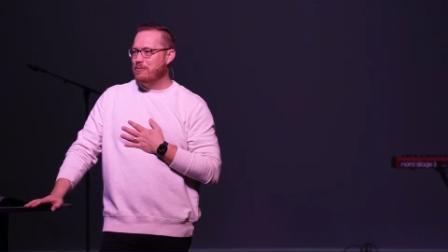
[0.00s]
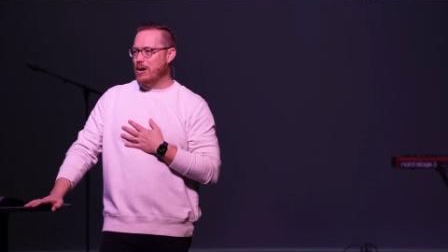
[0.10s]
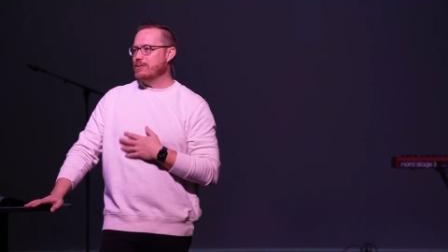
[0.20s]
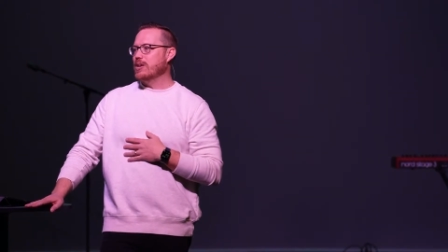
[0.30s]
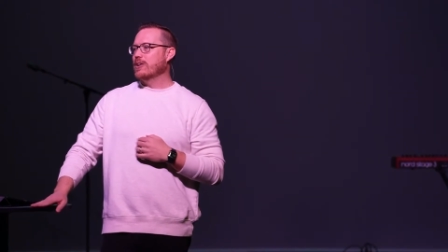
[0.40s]

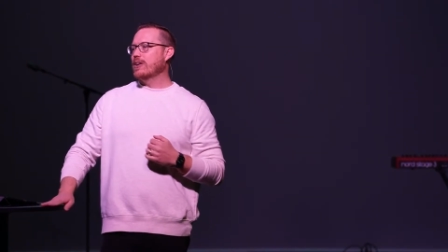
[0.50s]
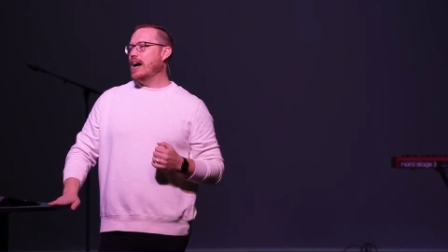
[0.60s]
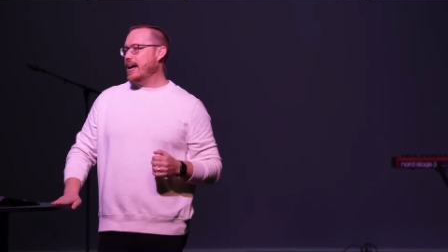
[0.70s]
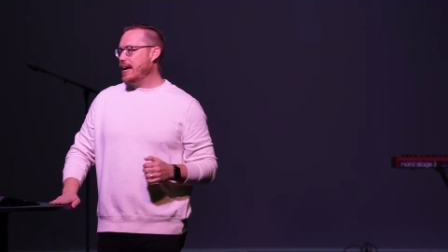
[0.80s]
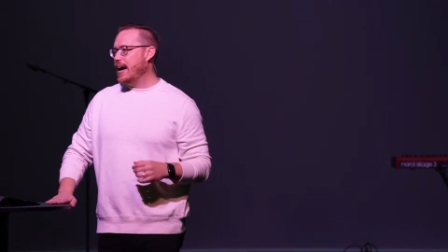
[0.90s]
When I was younger,
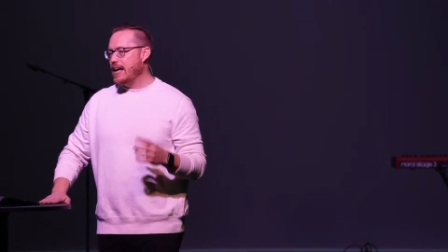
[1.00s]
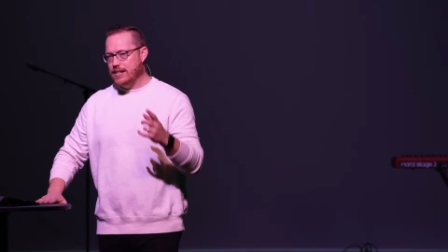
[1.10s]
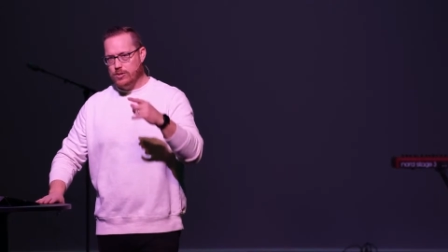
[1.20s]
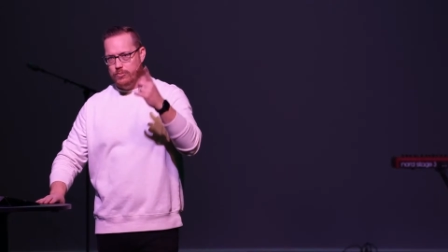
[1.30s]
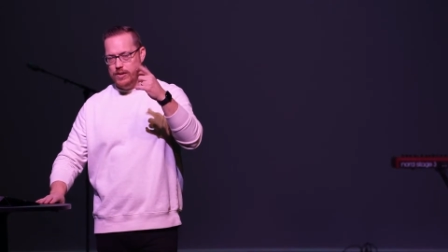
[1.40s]
I, I
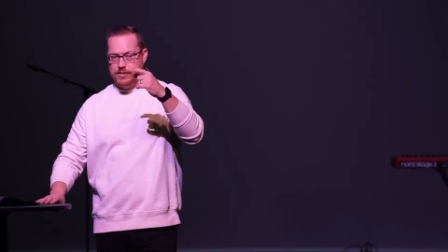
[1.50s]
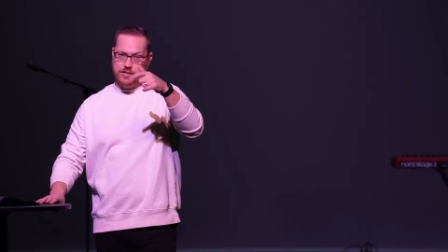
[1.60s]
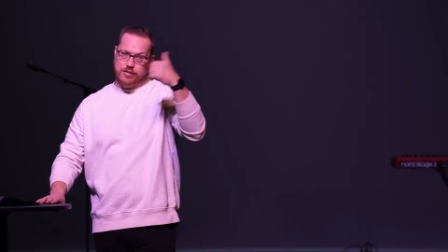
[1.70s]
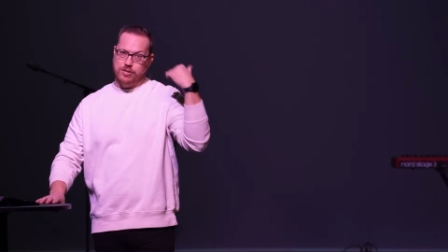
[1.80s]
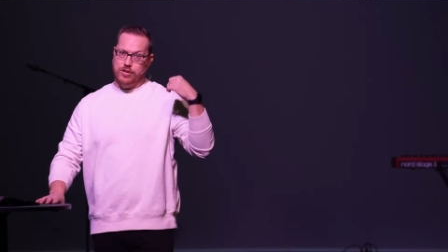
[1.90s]
had a
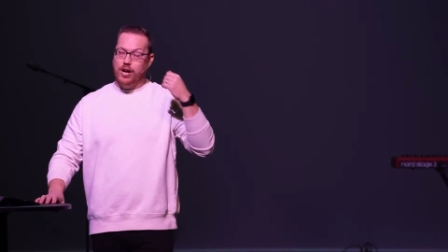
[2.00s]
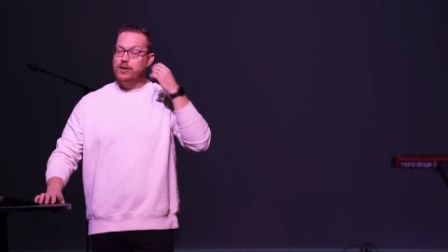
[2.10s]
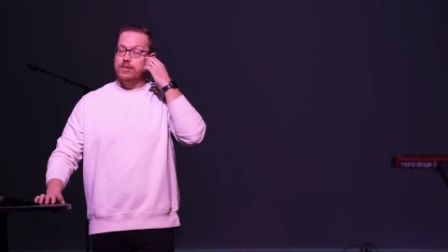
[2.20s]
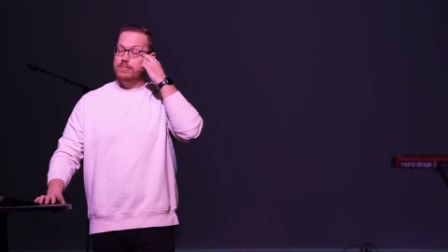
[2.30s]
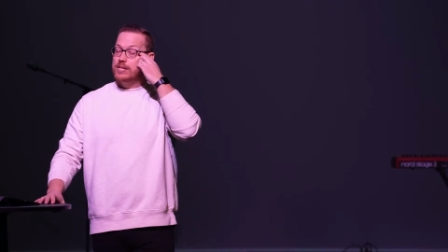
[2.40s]
sister
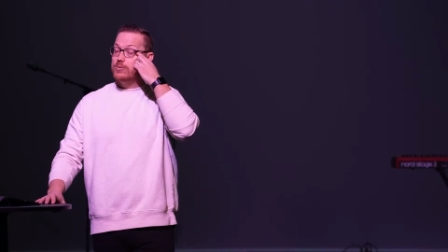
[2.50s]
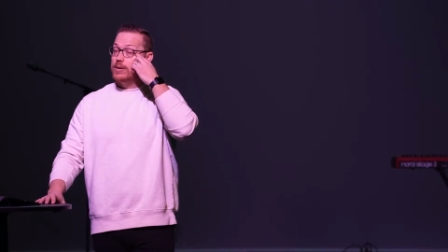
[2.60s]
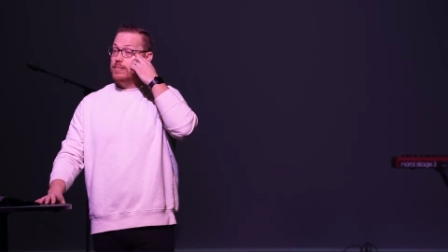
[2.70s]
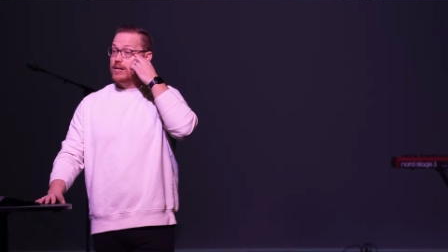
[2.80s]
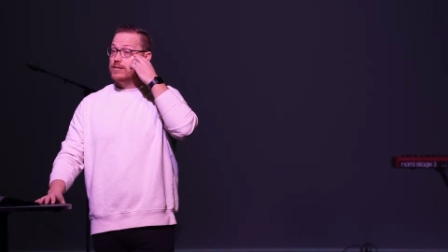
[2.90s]
younger than me,
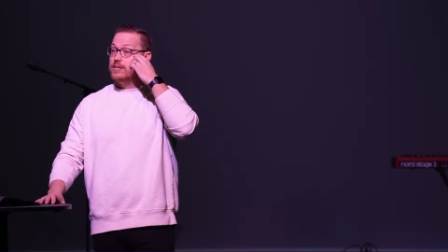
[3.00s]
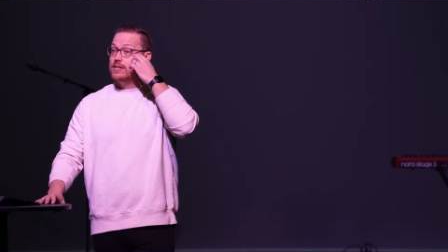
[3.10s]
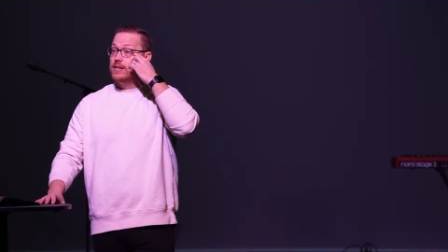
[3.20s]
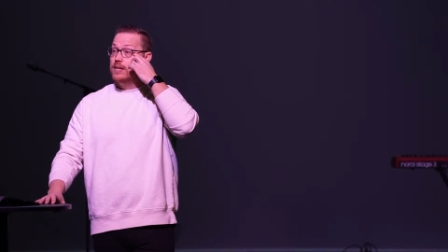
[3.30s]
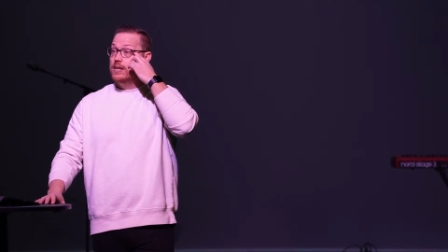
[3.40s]
20 months
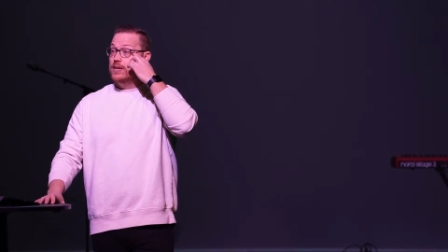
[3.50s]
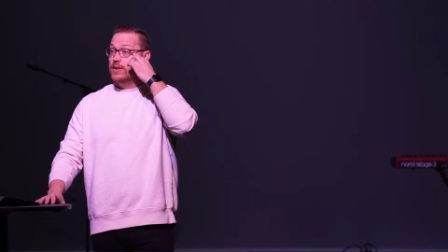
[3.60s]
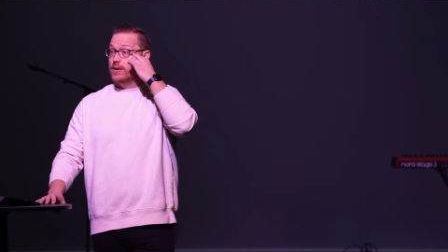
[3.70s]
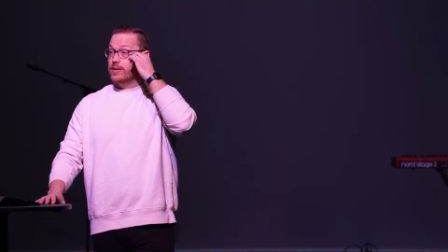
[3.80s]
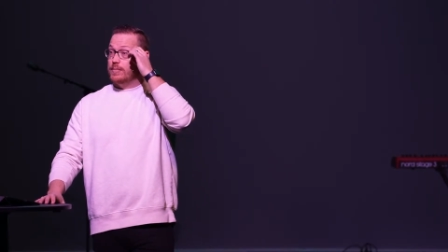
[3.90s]

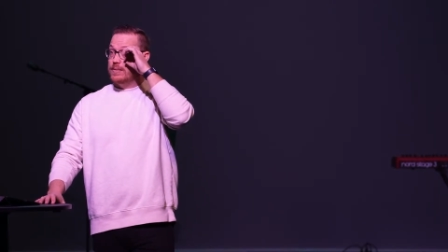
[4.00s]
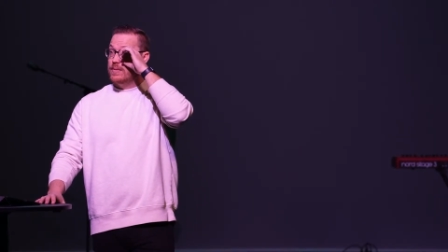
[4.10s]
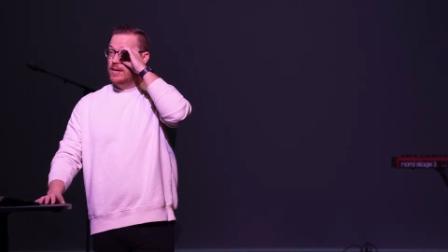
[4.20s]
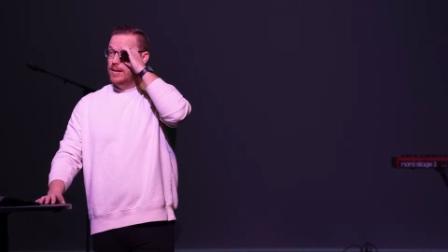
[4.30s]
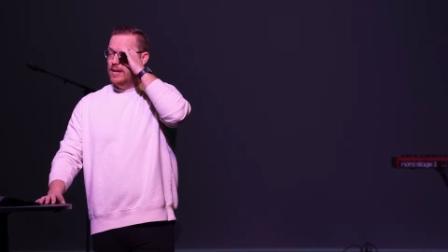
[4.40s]
younger than me.
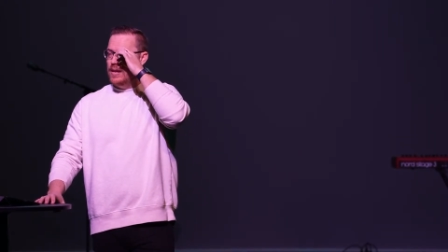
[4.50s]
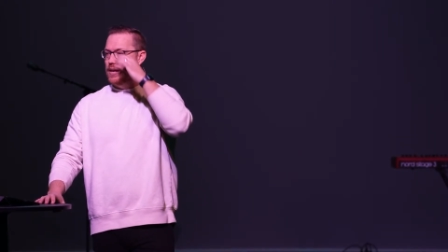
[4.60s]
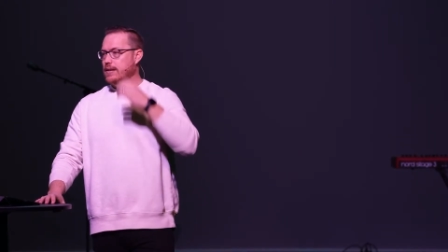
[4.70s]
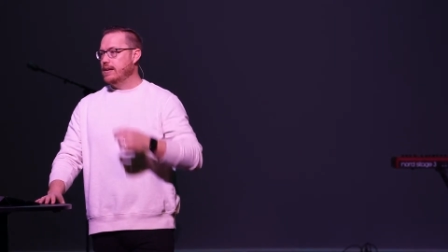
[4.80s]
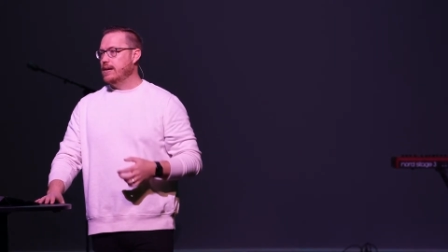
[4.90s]

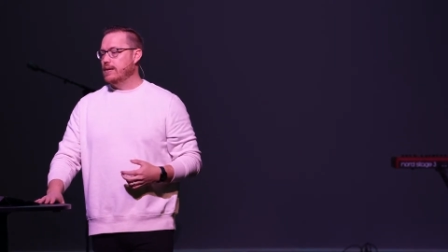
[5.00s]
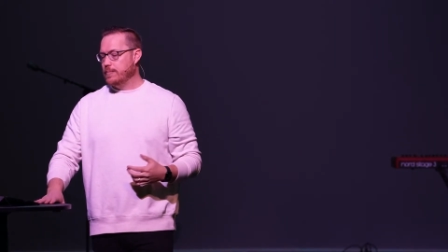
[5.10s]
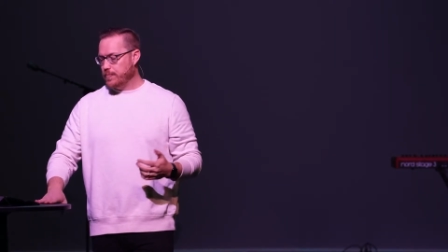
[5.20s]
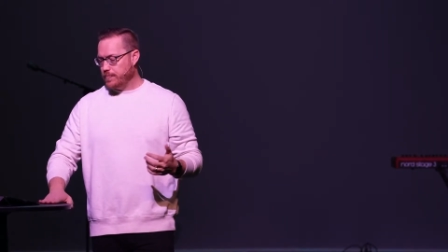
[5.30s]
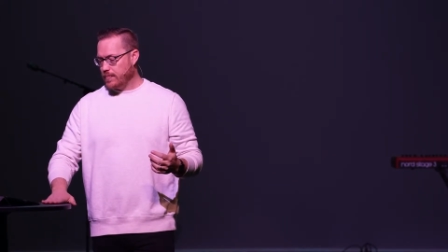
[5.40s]
And uh,
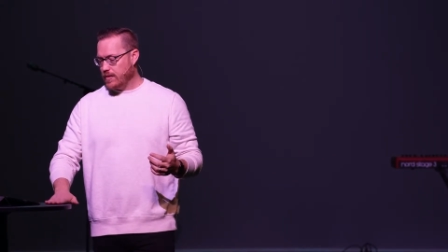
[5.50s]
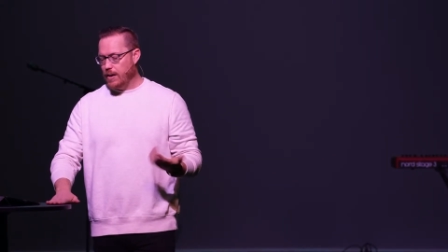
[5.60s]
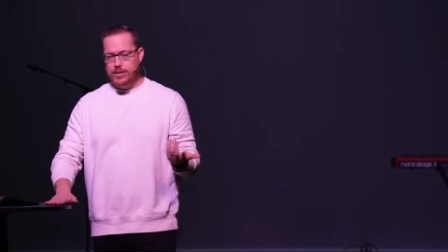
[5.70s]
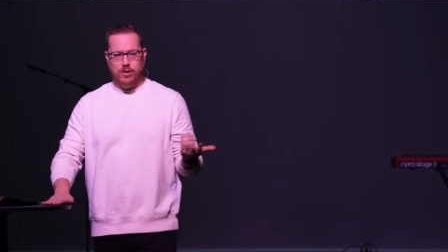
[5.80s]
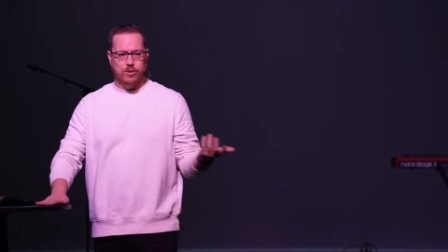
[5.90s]

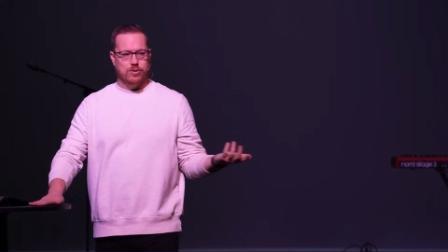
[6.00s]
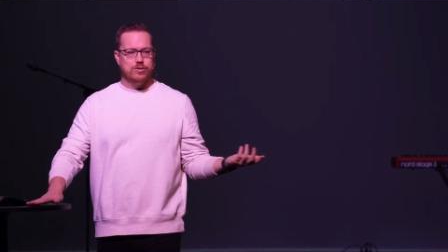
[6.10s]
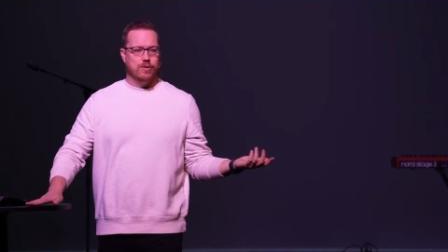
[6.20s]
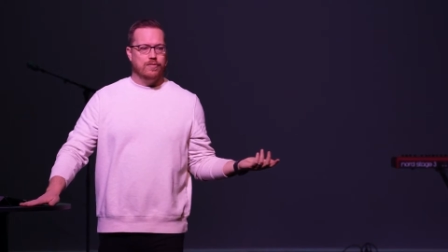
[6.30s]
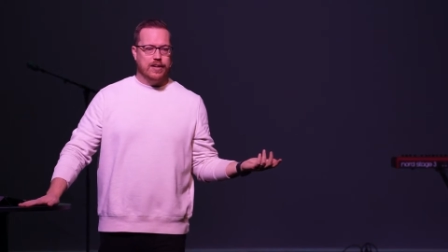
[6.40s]
how many know
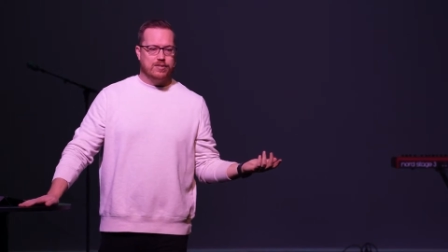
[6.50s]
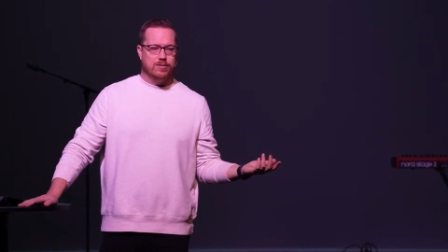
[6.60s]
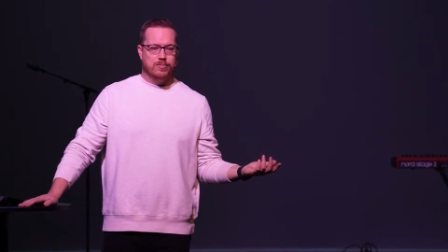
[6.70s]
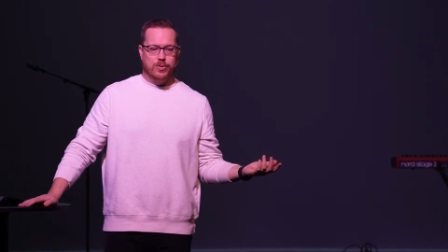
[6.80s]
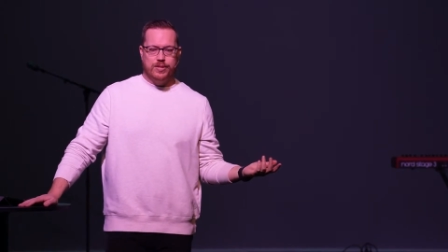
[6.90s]
girls grow faster
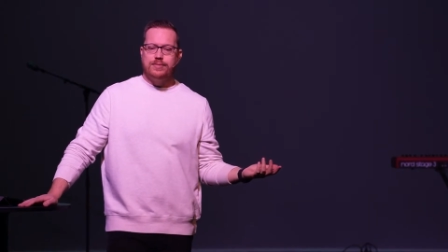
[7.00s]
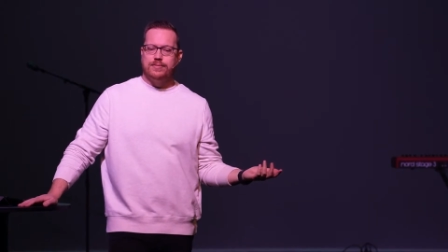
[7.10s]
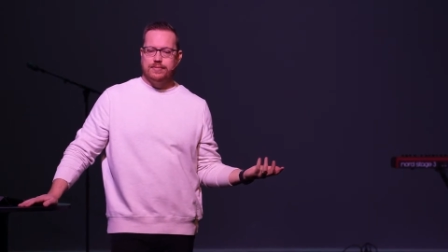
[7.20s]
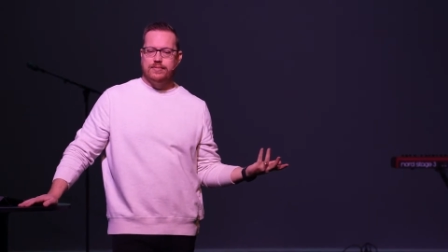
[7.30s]
than boys?